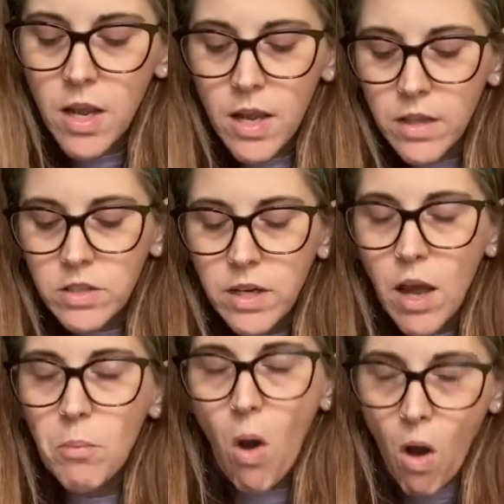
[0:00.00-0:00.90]
It's going to
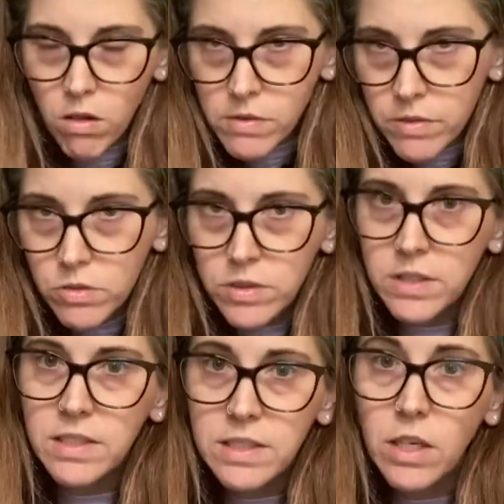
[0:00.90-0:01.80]
help all of those to
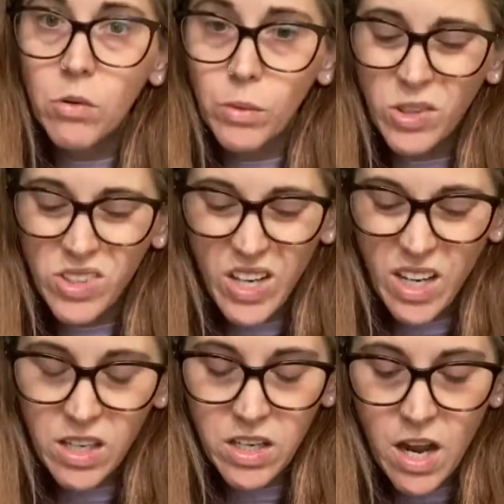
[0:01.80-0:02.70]
stick real tight
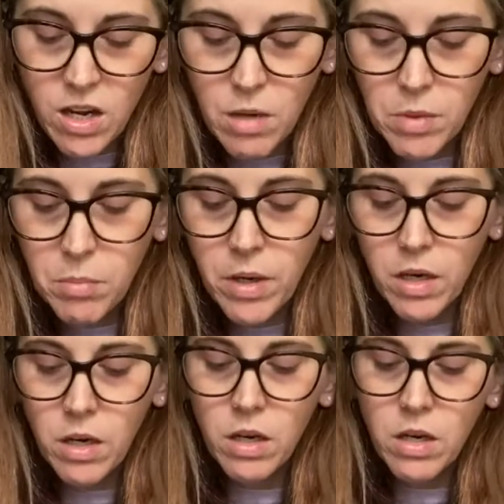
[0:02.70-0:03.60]
and not come
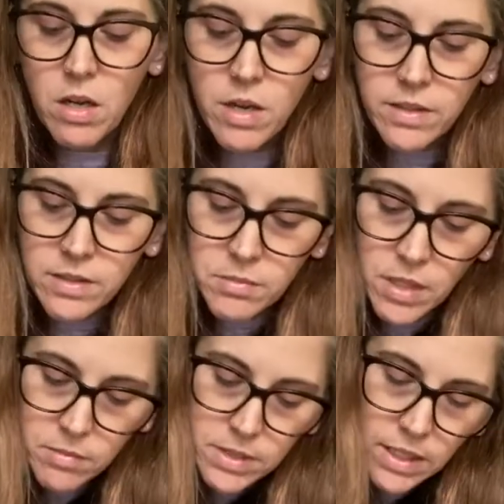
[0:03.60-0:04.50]
apart.
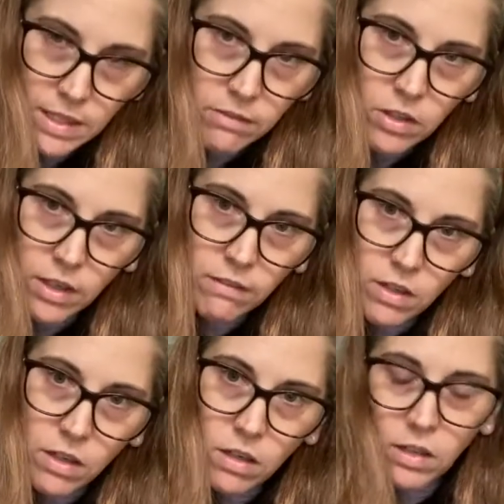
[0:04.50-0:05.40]
Sometimes I even give
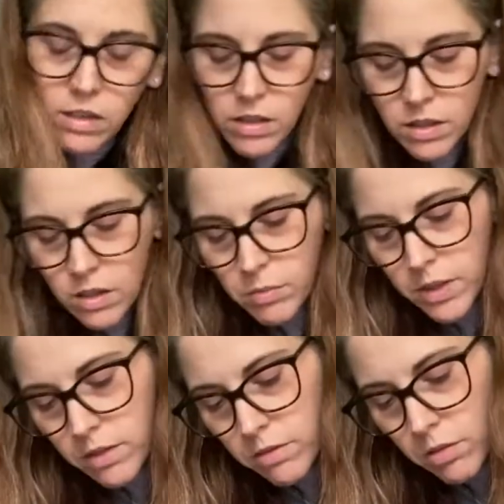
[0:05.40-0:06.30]
it a little
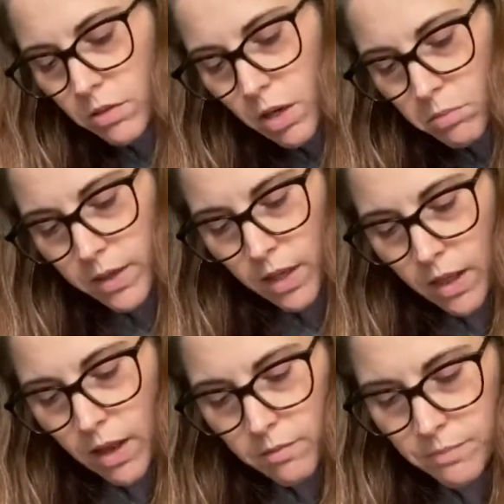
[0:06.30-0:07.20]
bit of a rub like that.